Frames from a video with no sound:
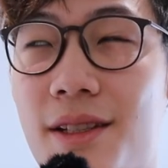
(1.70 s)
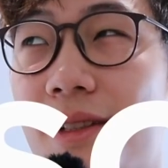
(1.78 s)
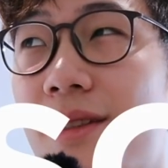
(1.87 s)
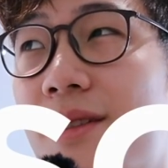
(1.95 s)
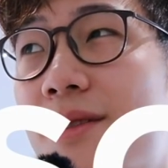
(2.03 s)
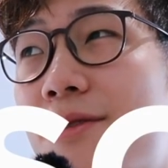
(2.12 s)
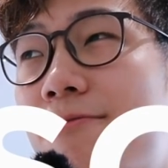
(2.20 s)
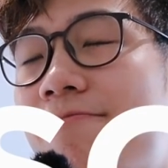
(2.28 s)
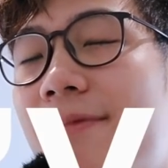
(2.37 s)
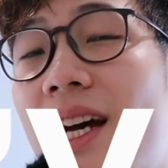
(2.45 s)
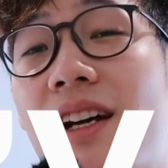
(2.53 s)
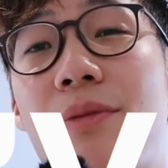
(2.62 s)
So,
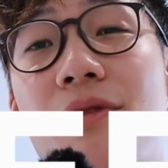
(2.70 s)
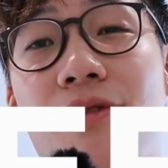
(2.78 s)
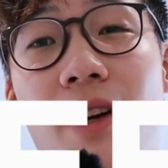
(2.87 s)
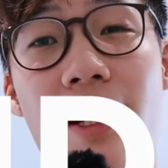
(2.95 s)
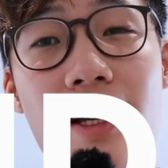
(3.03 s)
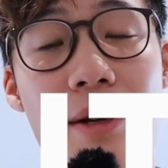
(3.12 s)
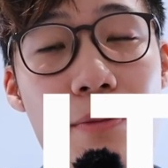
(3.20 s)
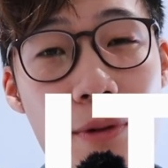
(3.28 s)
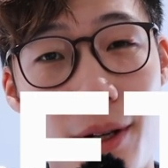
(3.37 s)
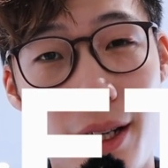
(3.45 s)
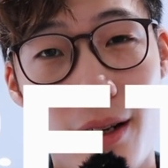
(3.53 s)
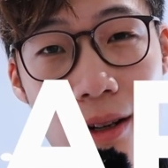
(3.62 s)
I've been finding it
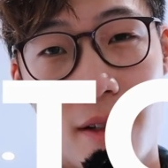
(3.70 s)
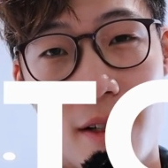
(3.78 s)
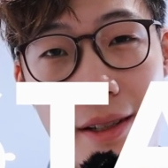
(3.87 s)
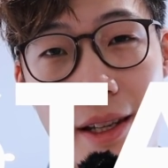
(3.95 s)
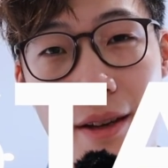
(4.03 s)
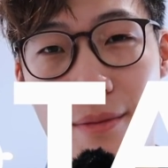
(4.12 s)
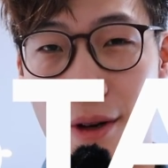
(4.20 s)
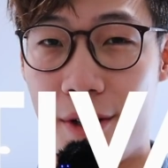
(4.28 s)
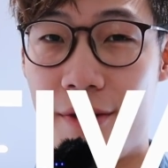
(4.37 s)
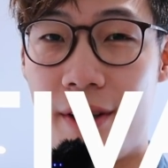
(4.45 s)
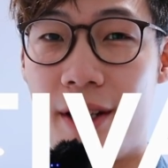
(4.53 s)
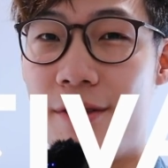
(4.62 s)
pretty hard to stay
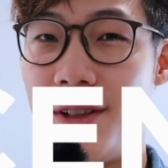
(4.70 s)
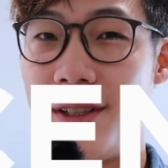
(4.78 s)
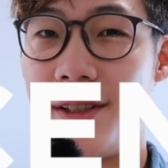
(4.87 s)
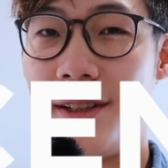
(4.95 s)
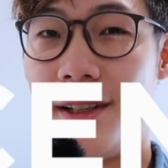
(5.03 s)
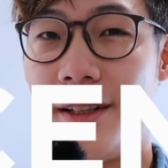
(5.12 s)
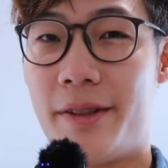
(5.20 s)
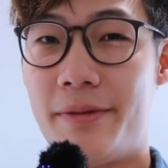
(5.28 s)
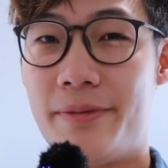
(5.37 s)
motivated recently.